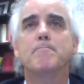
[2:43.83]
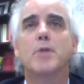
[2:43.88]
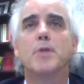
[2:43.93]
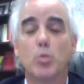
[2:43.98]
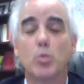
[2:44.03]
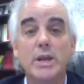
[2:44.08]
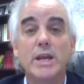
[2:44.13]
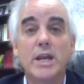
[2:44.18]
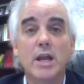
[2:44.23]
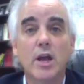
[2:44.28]

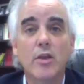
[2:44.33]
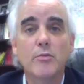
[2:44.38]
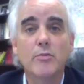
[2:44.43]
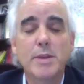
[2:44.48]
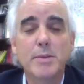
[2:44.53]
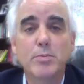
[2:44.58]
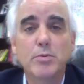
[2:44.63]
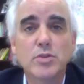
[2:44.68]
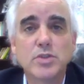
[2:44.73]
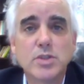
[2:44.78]
reading other
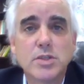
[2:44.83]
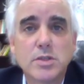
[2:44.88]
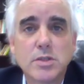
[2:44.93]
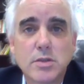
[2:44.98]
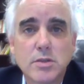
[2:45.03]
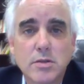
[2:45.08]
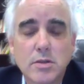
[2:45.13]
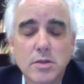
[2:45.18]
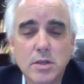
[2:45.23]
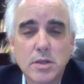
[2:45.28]

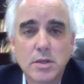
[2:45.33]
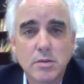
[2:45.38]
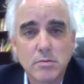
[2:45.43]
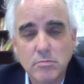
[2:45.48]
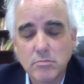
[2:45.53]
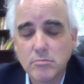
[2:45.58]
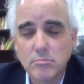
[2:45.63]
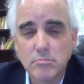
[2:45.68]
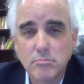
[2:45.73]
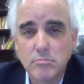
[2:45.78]
people's
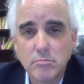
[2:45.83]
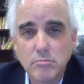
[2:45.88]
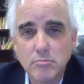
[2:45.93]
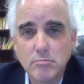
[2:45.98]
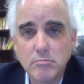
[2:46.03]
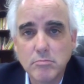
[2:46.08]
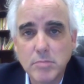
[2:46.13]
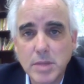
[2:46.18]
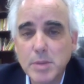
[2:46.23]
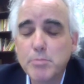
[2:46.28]

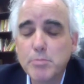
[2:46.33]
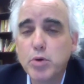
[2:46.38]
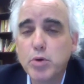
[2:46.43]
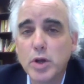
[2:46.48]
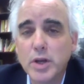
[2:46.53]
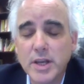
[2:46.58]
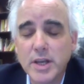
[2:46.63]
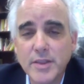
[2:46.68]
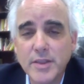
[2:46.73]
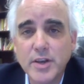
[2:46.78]

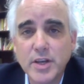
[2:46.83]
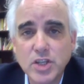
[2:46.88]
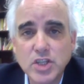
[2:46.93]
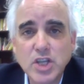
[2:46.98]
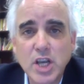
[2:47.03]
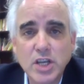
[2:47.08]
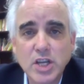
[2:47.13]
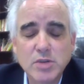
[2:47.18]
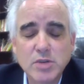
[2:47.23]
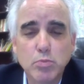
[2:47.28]
input in the
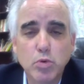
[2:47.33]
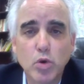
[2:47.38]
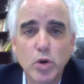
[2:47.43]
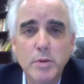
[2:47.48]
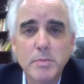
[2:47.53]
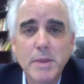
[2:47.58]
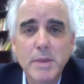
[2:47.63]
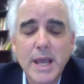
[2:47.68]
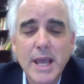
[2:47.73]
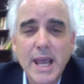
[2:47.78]
discussion
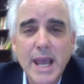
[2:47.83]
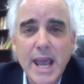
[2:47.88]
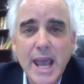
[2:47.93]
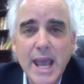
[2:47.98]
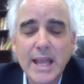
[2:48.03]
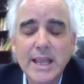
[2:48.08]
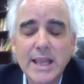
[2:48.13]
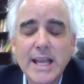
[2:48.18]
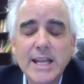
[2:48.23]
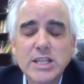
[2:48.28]
board,
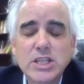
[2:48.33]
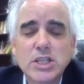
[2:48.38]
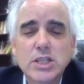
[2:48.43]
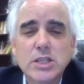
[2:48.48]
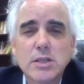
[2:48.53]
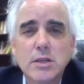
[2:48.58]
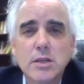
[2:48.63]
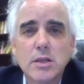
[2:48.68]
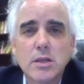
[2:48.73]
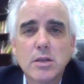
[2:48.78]
and
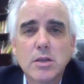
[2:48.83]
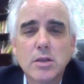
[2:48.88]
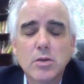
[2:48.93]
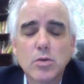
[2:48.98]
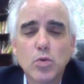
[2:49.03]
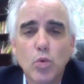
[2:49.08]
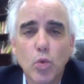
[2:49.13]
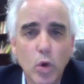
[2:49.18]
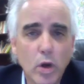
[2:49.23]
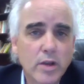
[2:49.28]
let's
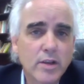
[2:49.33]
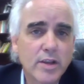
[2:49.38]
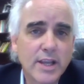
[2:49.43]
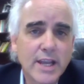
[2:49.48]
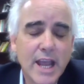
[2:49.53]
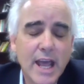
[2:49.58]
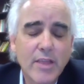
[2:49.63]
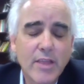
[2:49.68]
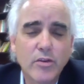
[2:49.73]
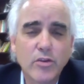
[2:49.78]
work
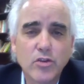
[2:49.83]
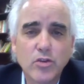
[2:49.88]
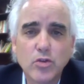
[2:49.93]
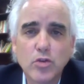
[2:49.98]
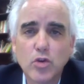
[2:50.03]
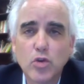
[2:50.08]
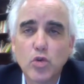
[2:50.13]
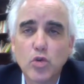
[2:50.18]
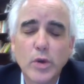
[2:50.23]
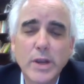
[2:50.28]
together to
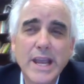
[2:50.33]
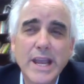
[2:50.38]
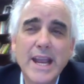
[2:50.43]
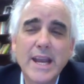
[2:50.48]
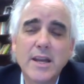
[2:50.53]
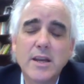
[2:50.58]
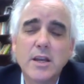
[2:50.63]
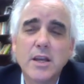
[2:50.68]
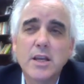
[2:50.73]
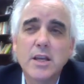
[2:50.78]

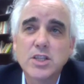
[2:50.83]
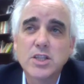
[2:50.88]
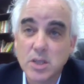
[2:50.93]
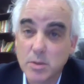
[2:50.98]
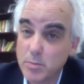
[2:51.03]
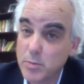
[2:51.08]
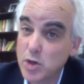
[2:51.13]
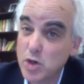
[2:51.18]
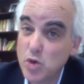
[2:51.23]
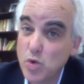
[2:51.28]
create
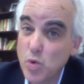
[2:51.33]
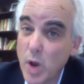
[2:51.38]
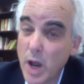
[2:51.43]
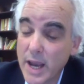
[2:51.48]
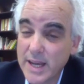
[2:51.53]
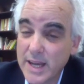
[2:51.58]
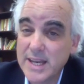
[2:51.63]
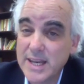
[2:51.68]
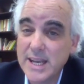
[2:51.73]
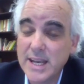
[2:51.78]
some new
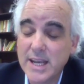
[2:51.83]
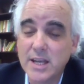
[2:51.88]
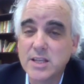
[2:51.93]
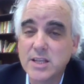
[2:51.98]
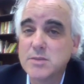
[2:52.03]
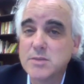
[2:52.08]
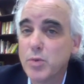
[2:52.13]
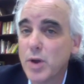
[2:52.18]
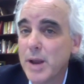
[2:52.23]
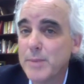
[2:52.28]

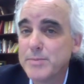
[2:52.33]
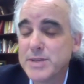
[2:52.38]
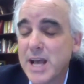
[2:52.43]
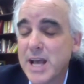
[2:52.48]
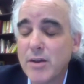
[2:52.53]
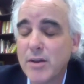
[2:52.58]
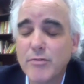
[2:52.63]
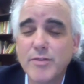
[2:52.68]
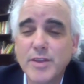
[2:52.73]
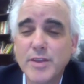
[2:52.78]
ideas. Perhaps
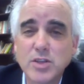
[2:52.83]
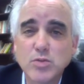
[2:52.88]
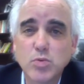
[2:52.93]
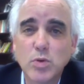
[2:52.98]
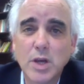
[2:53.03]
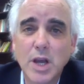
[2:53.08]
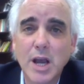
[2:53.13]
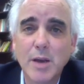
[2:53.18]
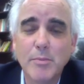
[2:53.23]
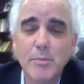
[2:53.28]
out of this
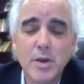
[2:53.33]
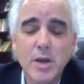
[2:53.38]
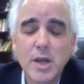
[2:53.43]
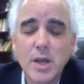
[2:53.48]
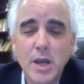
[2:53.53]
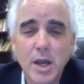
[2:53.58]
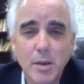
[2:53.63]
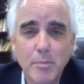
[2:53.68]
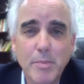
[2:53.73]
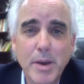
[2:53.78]
will come
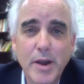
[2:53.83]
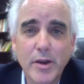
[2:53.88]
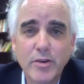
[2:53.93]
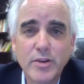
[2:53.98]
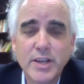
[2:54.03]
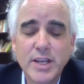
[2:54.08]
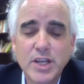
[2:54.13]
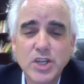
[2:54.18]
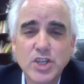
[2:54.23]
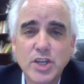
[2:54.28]
a better
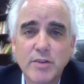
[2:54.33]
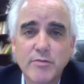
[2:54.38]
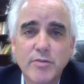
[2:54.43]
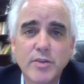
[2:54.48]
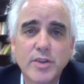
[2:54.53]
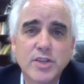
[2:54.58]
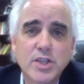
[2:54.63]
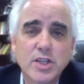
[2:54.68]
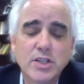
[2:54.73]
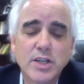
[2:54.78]
teaching for
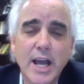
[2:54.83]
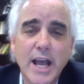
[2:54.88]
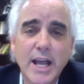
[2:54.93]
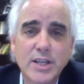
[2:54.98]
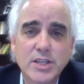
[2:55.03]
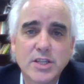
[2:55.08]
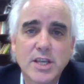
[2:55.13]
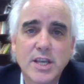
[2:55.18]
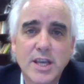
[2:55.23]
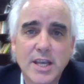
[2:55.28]
this
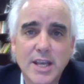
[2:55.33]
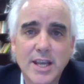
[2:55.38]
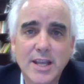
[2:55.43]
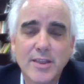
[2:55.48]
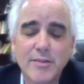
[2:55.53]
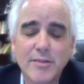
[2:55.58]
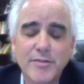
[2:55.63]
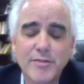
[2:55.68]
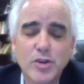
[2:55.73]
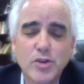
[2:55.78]
class
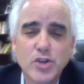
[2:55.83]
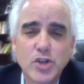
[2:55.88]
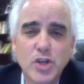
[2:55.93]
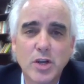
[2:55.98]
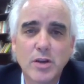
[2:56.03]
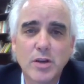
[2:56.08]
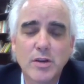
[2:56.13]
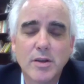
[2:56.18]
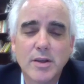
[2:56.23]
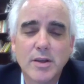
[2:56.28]
in the
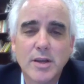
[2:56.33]
future.